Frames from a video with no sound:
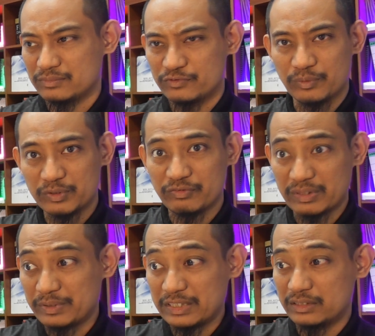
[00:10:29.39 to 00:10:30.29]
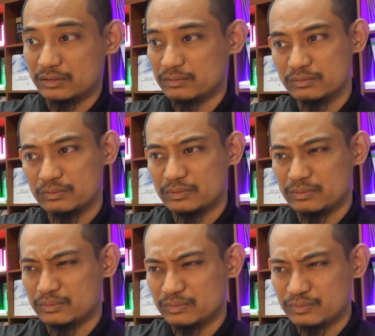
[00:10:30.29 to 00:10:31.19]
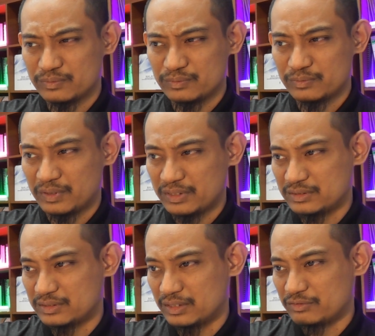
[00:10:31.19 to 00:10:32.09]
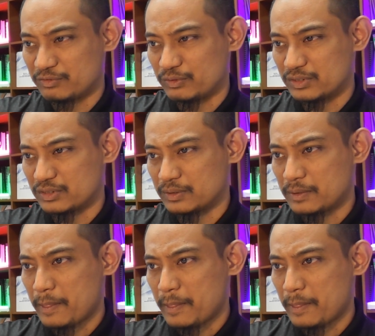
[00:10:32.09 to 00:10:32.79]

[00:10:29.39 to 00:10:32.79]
from the very beginning. Why is that the foundation?